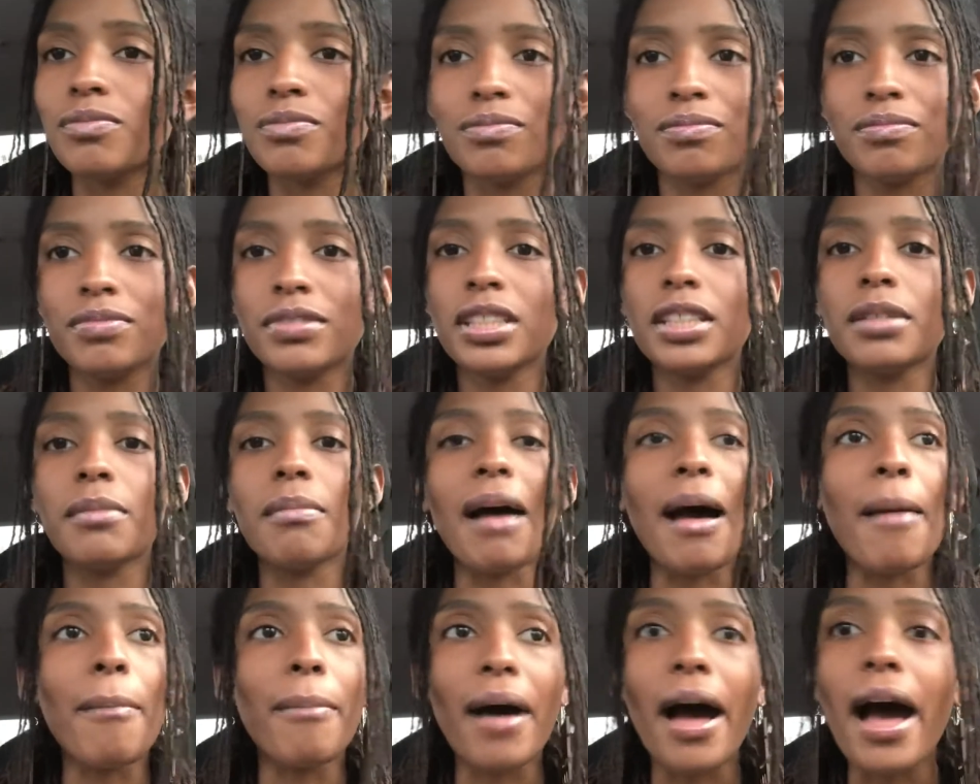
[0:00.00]
to
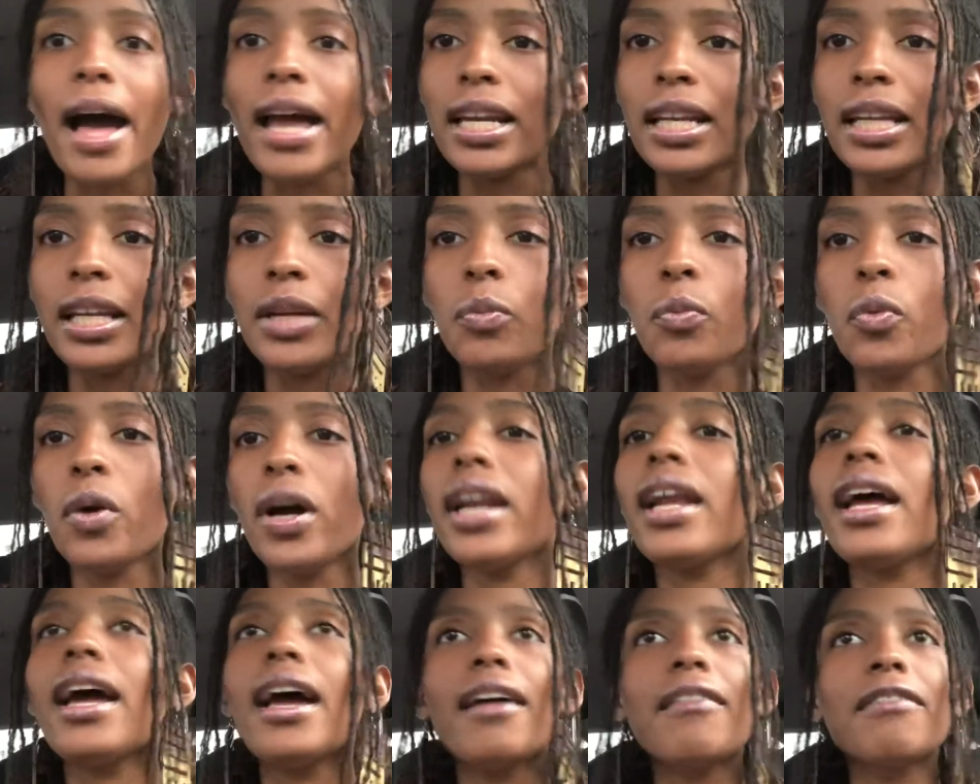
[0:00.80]
my body,
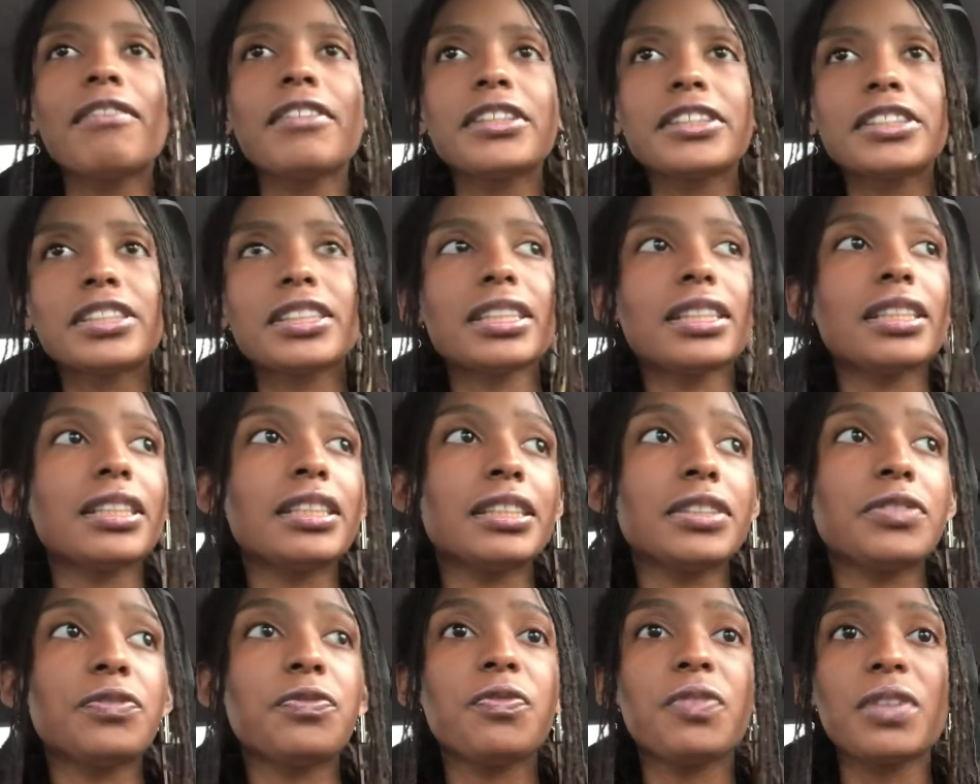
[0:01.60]
whatever to
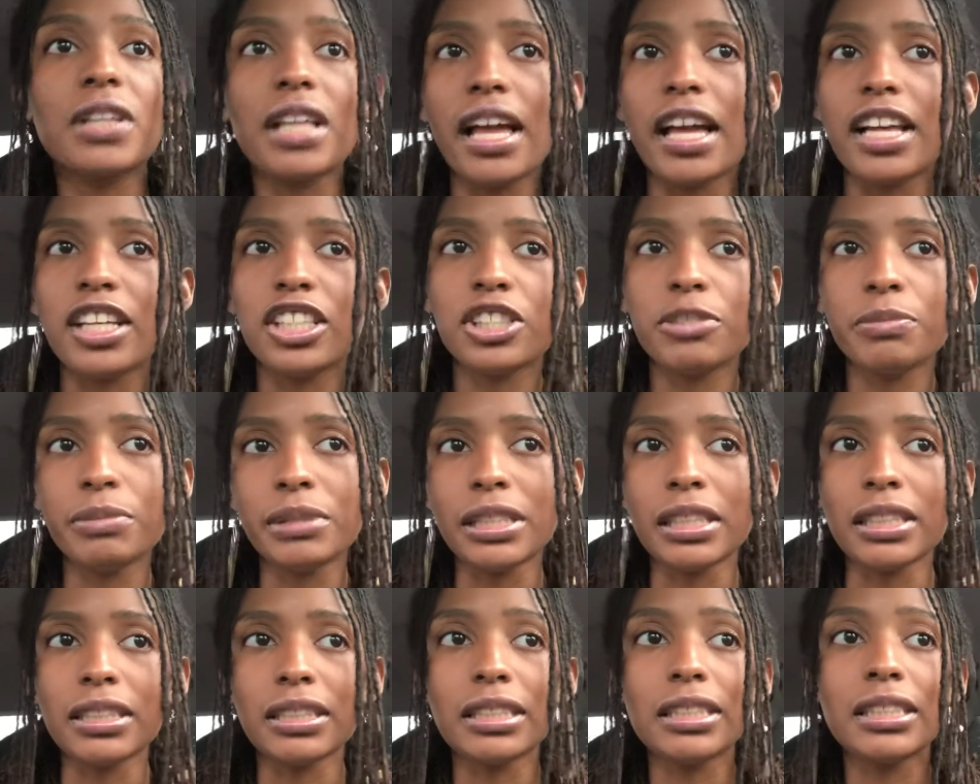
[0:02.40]
this flesh,
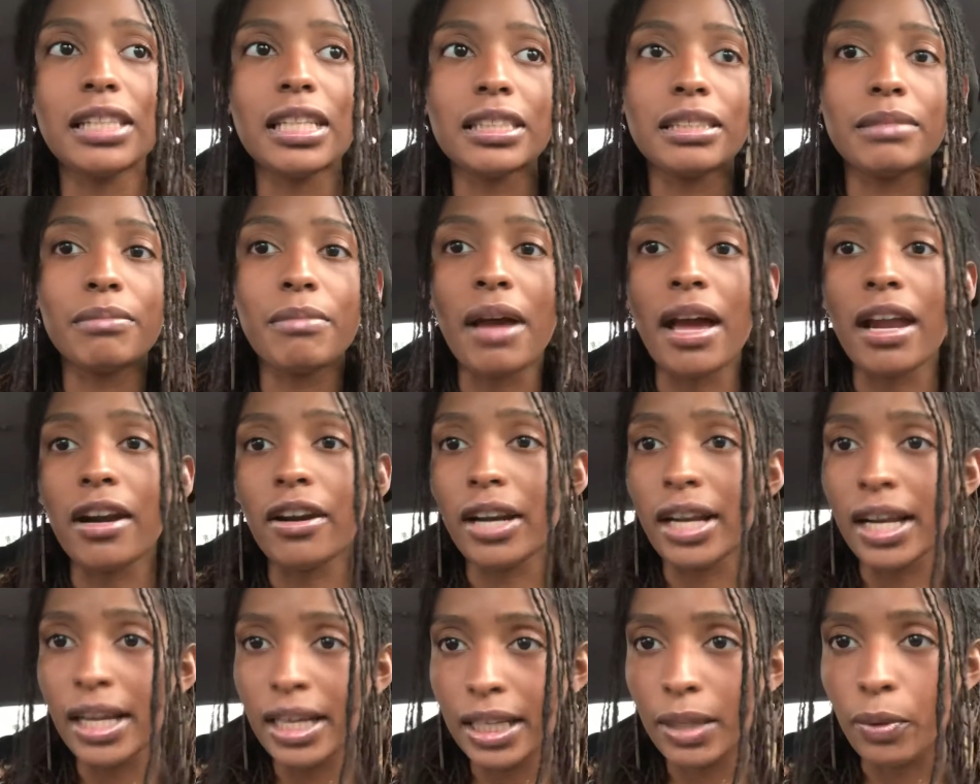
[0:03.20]
because it doesn't matter
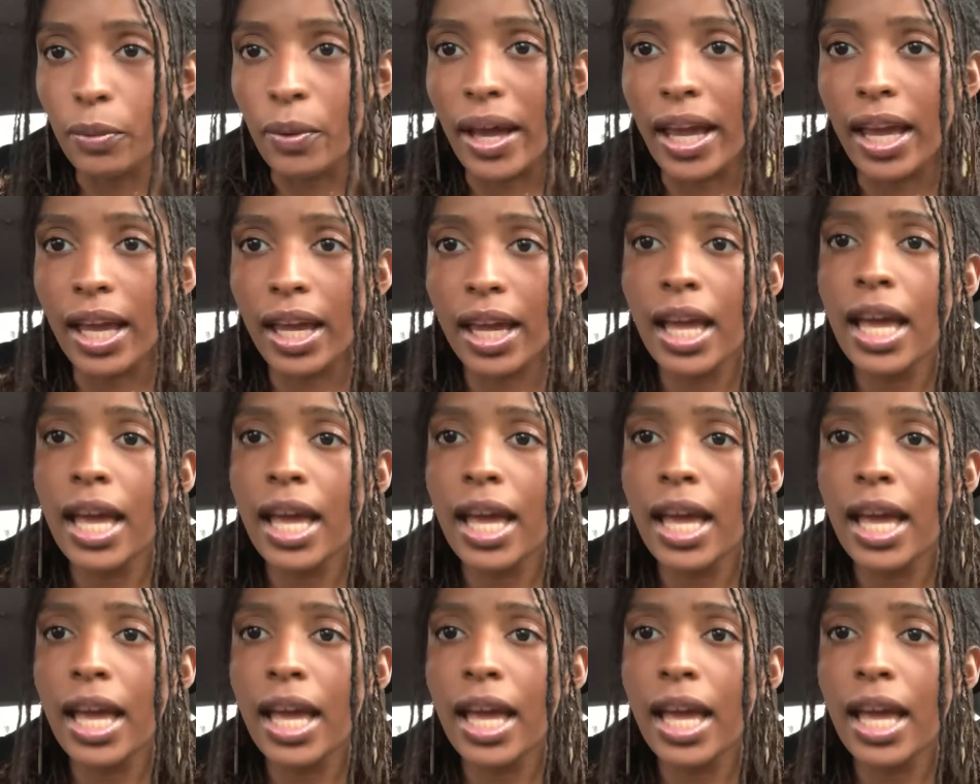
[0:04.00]
anyway.